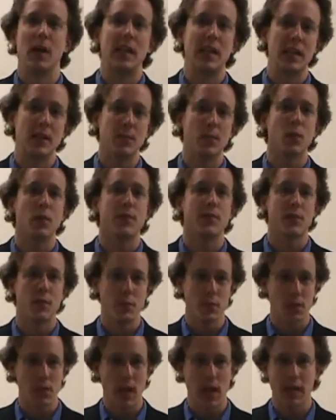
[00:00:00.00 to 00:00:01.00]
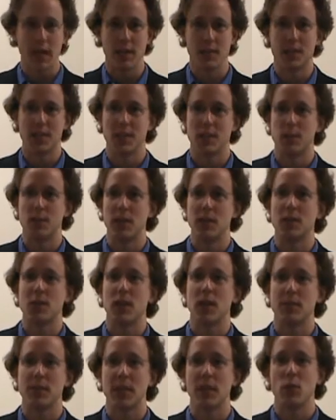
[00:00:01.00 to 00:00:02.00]
input from science. It's been
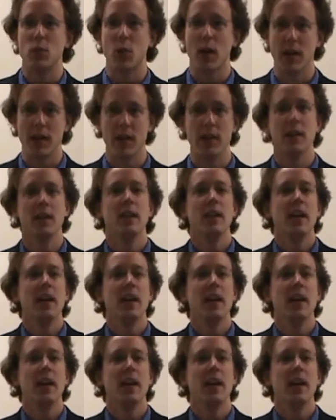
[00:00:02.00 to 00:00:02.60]
something where